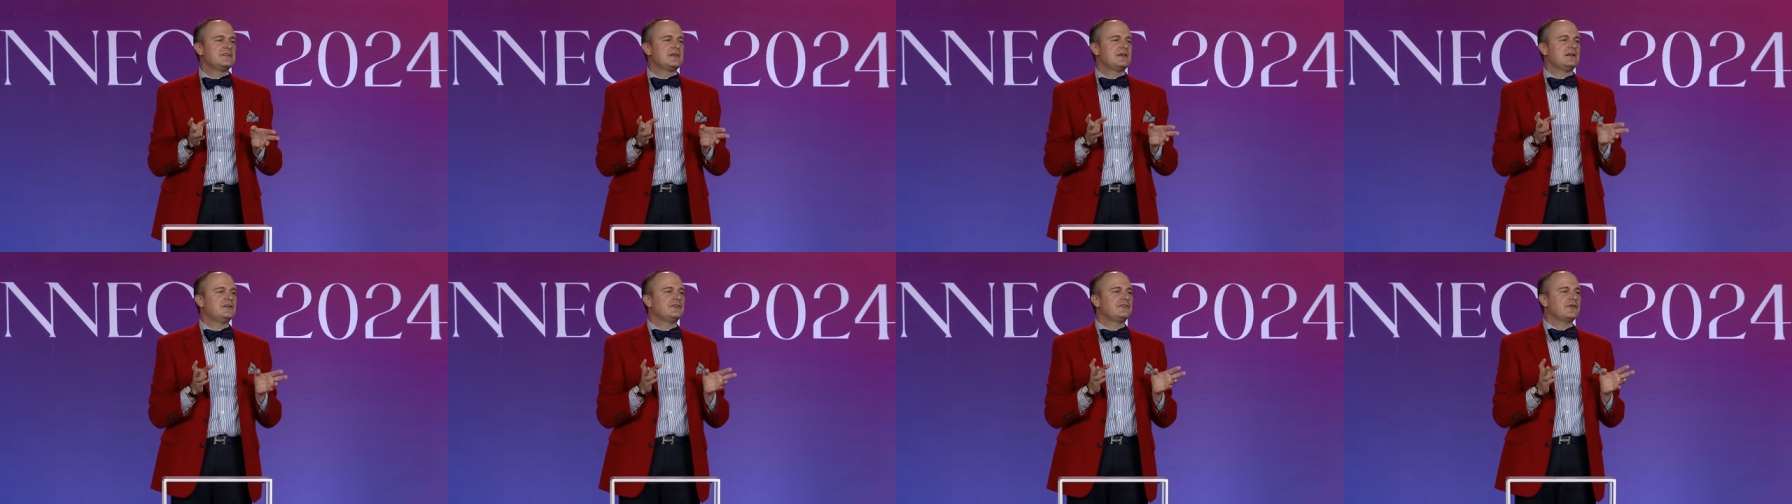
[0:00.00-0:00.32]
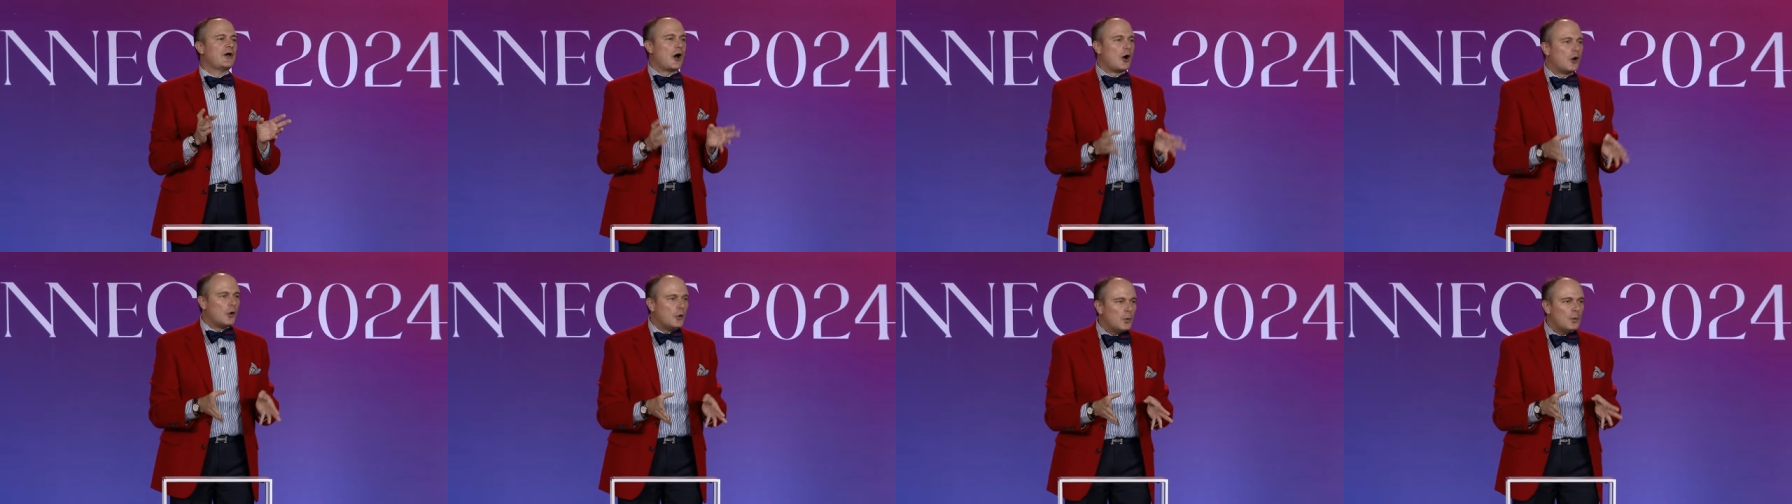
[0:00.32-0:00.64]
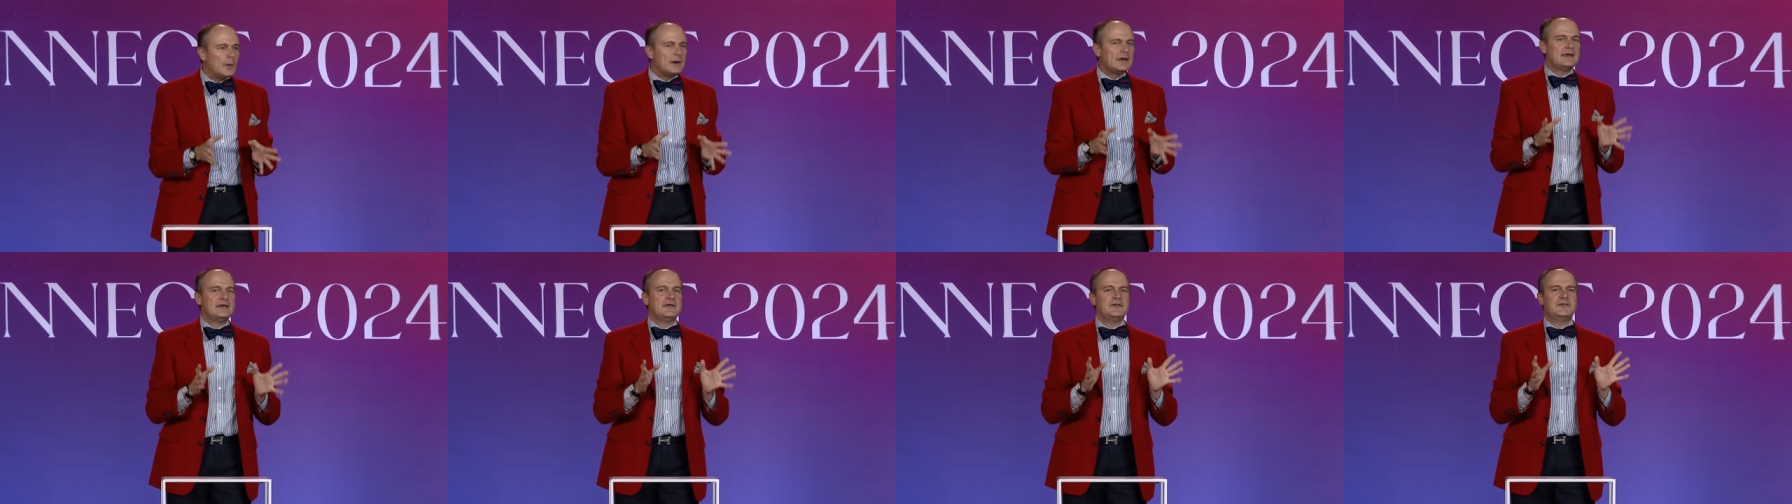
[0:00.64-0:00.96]
that has
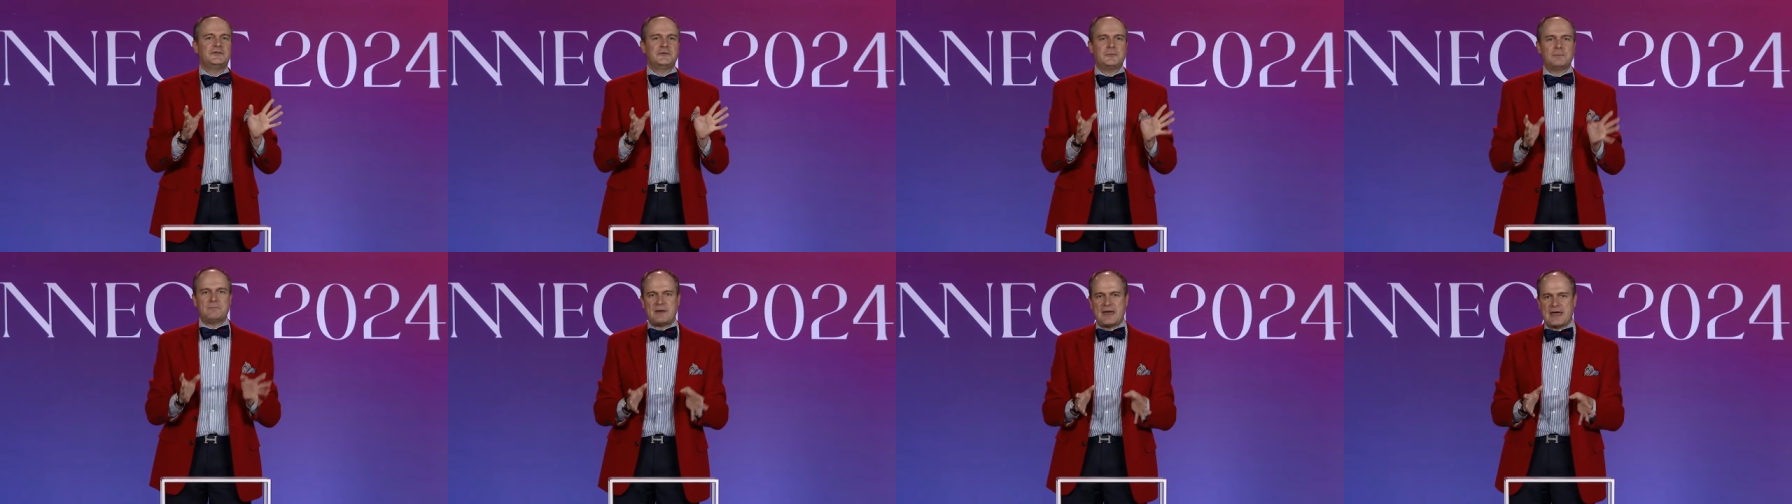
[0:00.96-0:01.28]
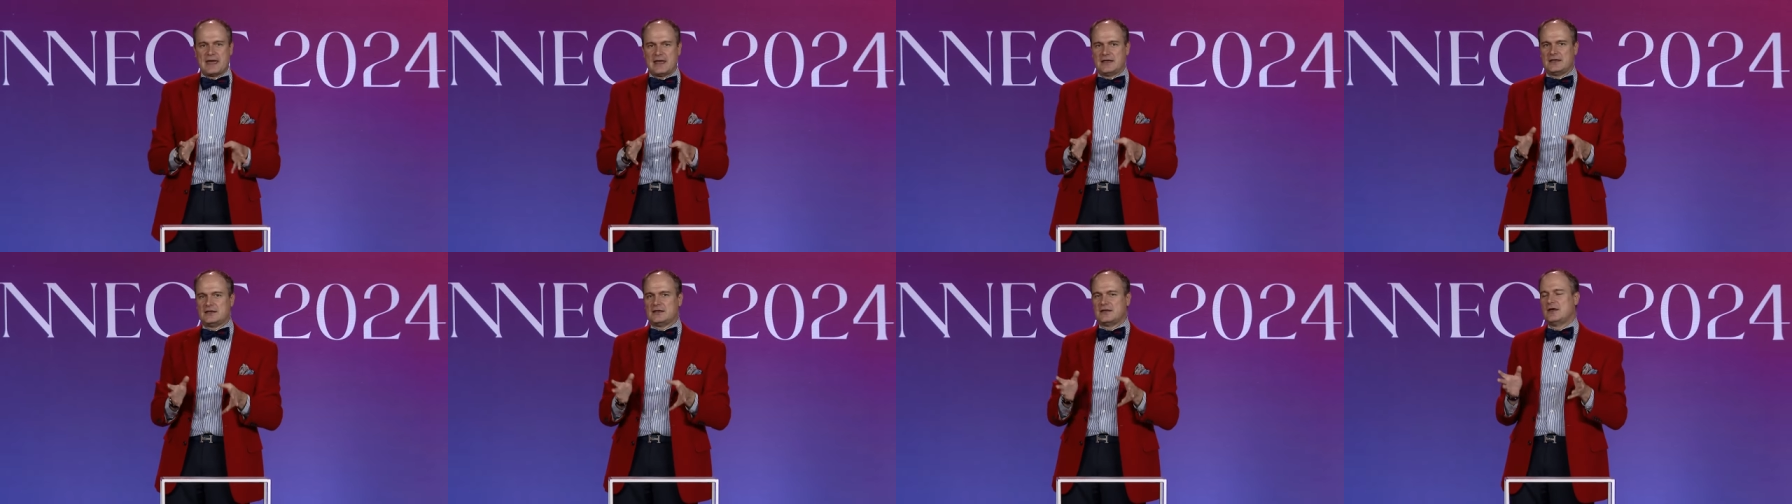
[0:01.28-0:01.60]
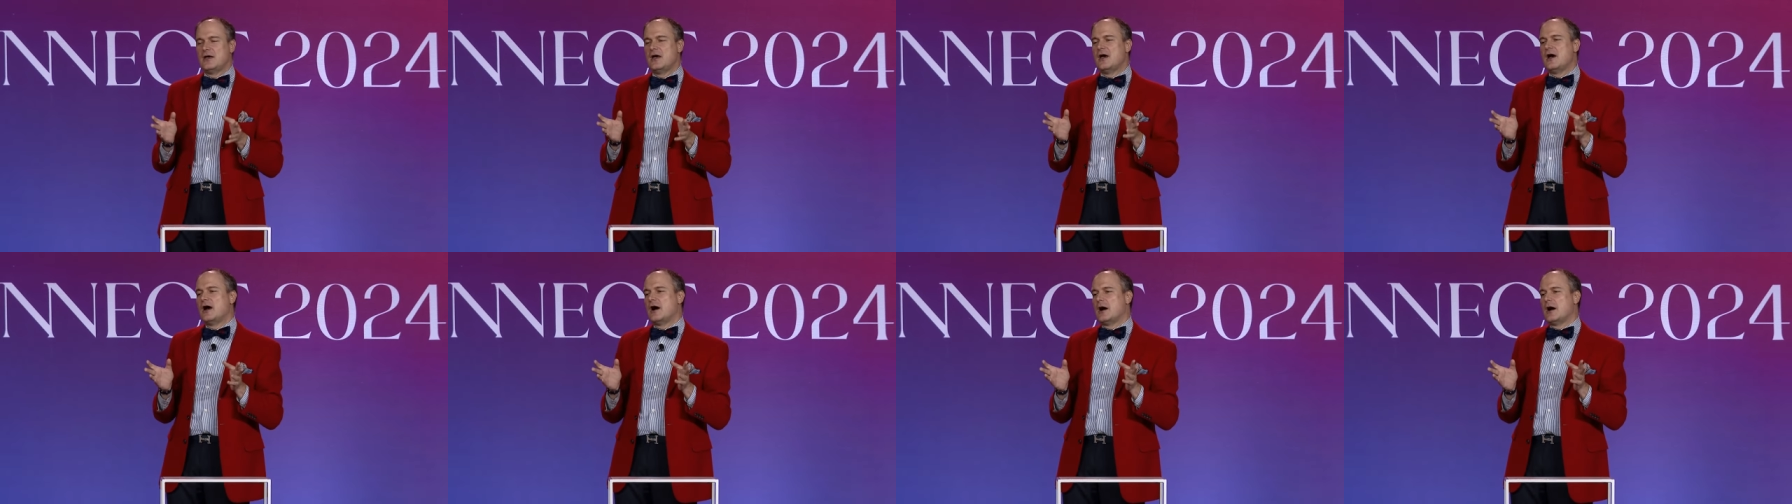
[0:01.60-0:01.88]
always been